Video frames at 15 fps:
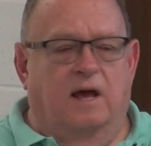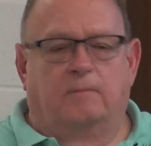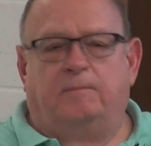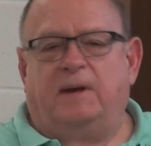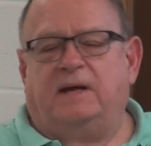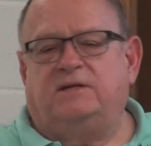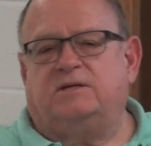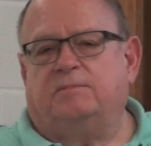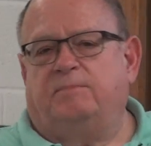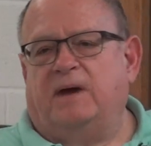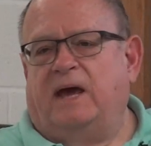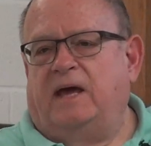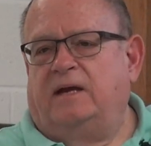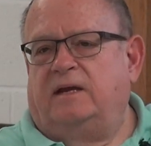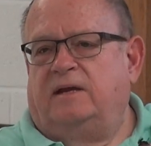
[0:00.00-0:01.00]
Big
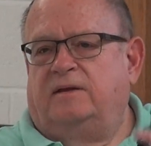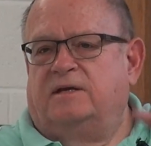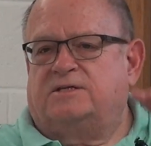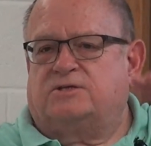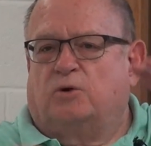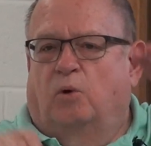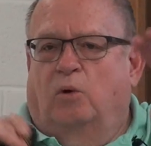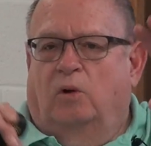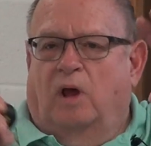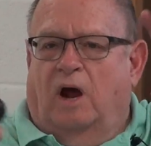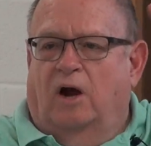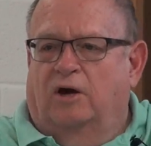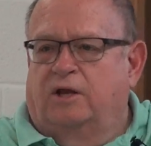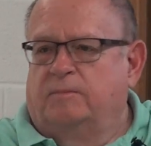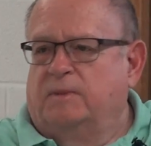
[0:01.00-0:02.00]
debate in this whole
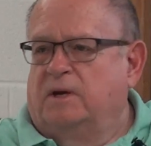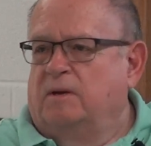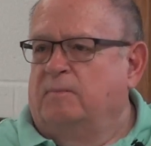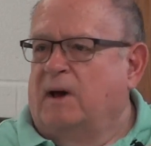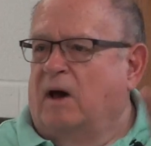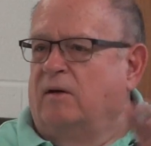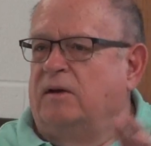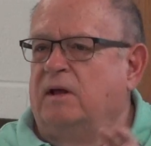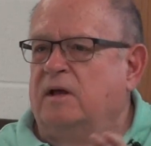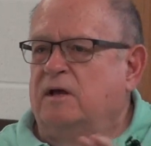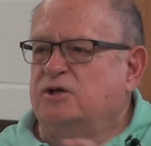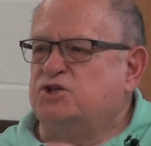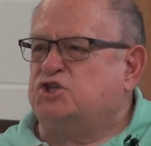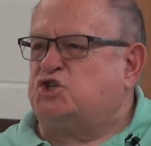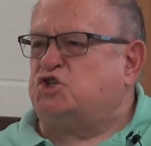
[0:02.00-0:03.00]
argument about
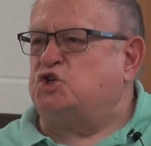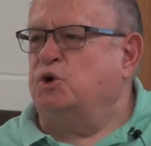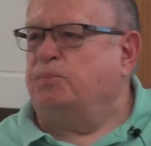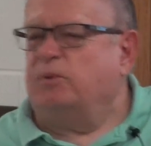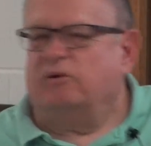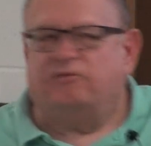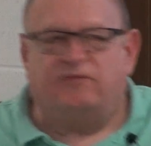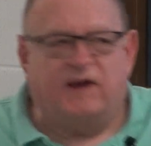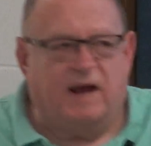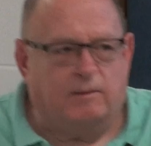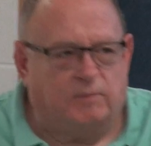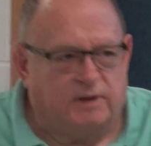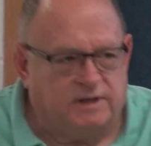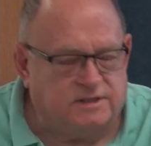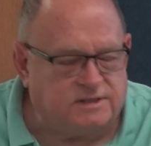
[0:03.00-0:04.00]

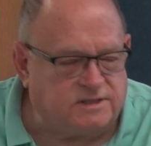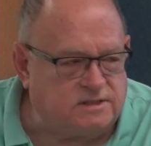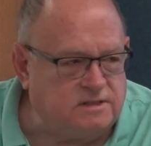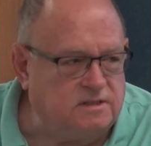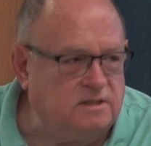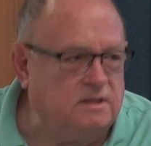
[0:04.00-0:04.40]
superfamilies.